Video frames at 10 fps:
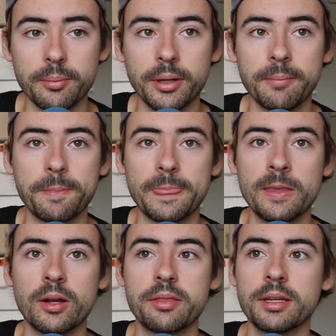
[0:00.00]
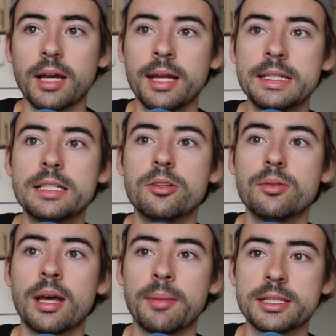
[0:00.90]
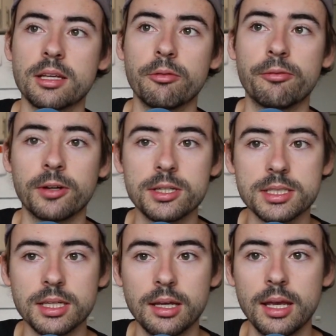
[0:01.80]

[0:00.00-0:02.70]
But, you know, I think I need to do that myself first